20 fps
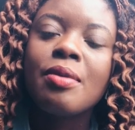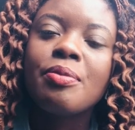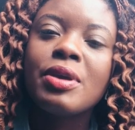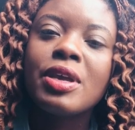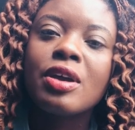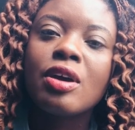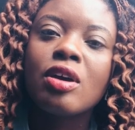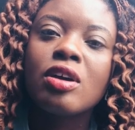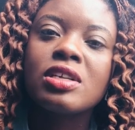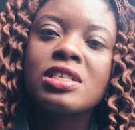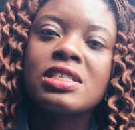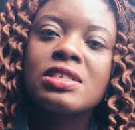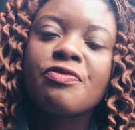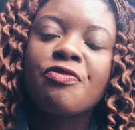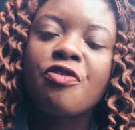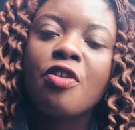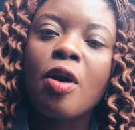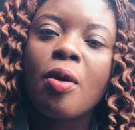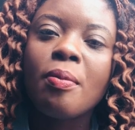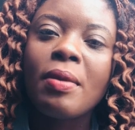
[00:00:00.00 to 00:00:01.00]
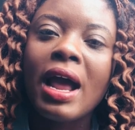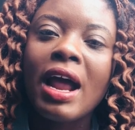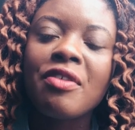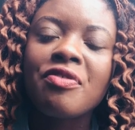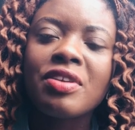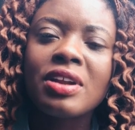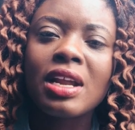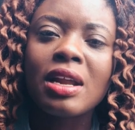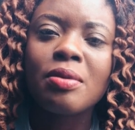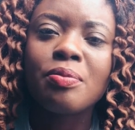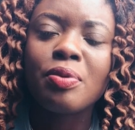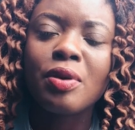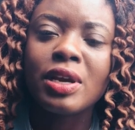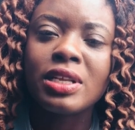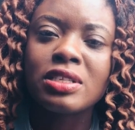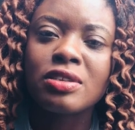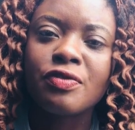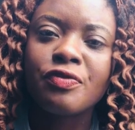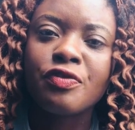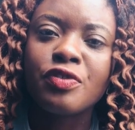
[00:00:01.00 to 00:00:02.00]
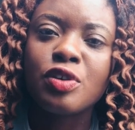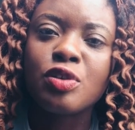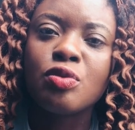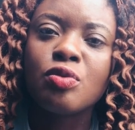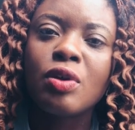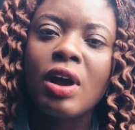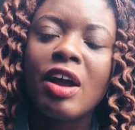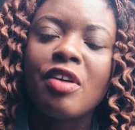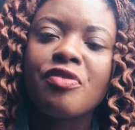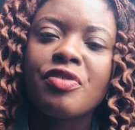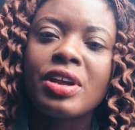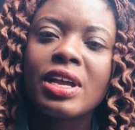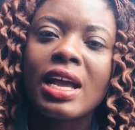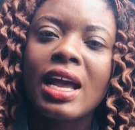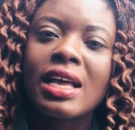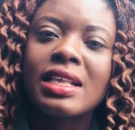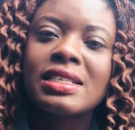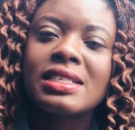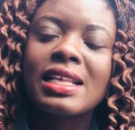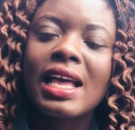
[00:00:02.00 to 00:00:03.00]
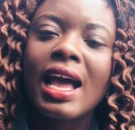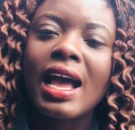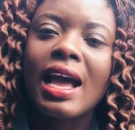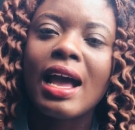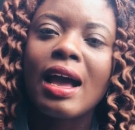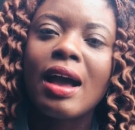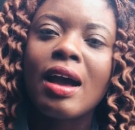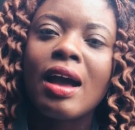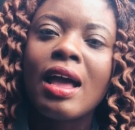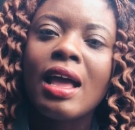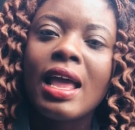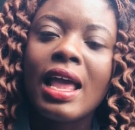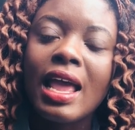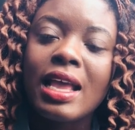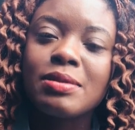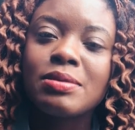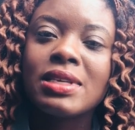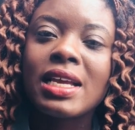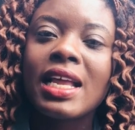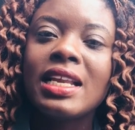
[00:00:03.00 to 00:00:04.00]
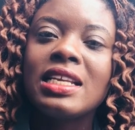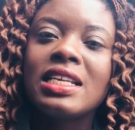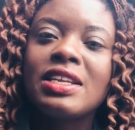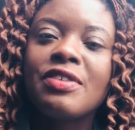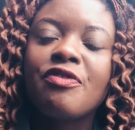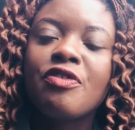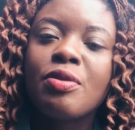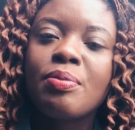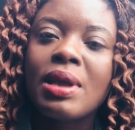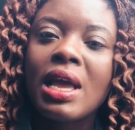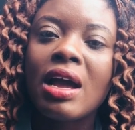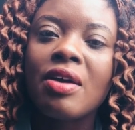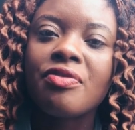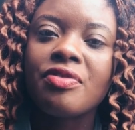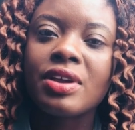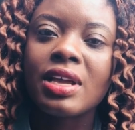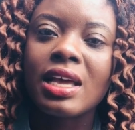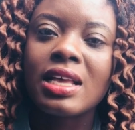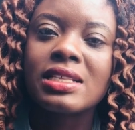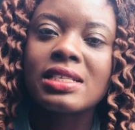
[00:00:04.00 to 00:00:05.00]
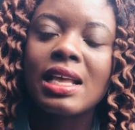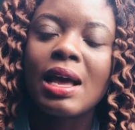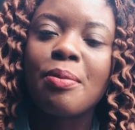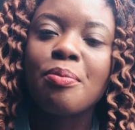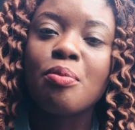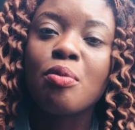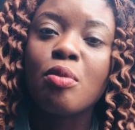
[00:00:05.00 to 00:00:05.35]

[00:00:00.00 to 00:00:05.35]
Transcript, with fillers: because from african point of view africans are especially the female africans are